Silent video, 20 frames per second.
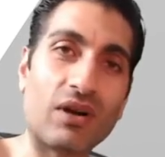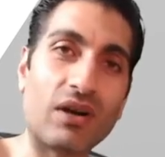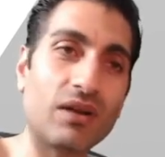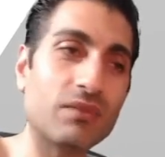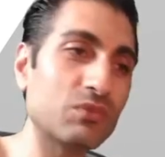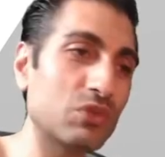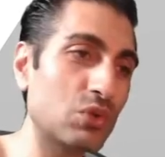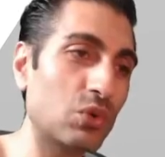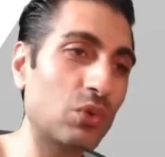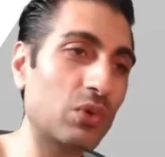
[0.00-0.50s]

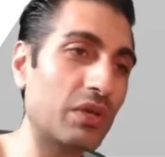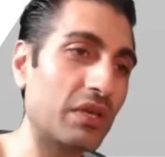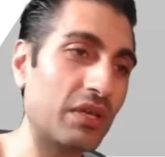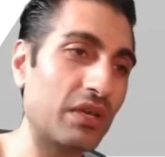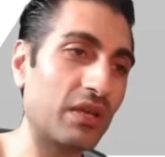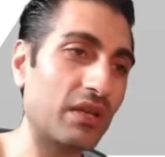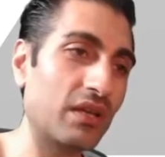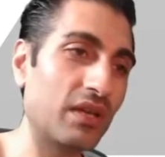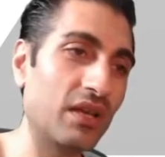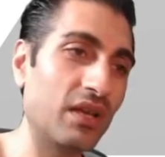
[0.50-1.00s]
I'm
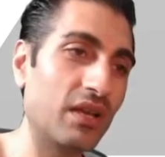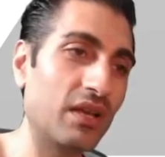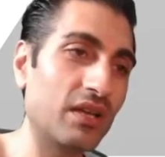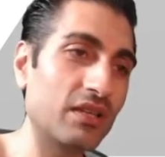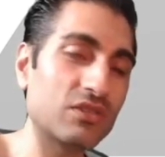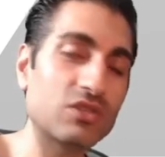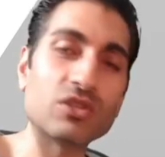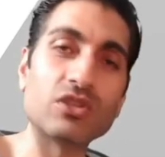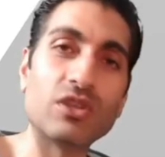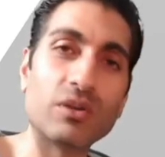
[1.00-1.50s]
talking
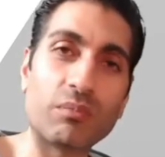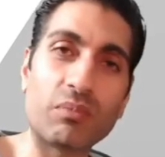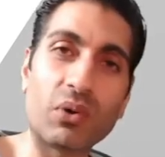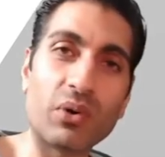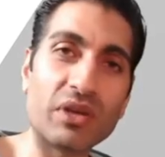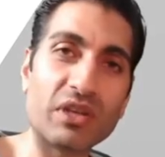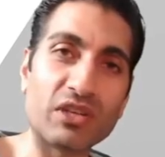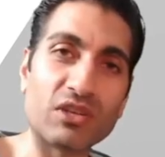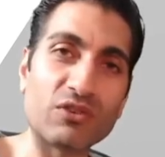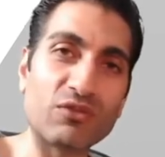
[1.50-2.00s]
to the
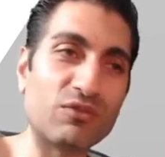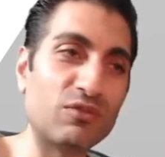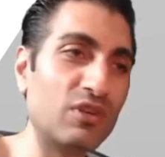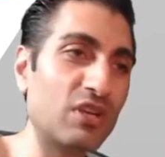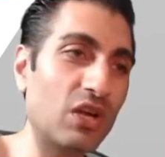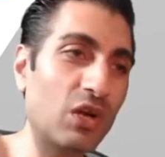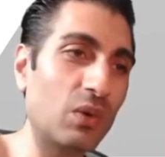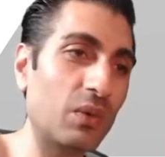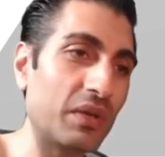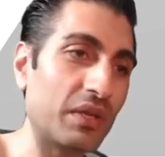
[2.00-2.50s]
point of
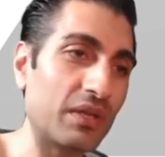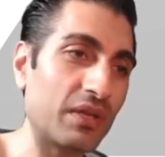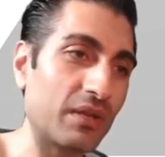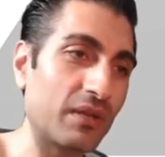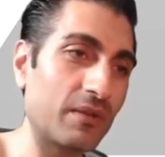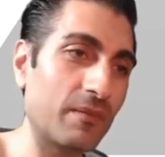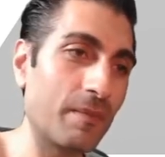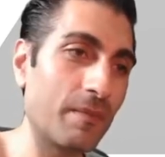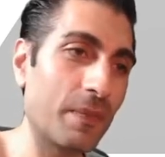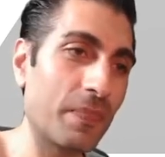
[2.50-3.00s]

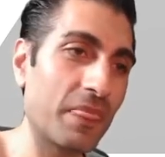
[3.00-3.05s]
knowing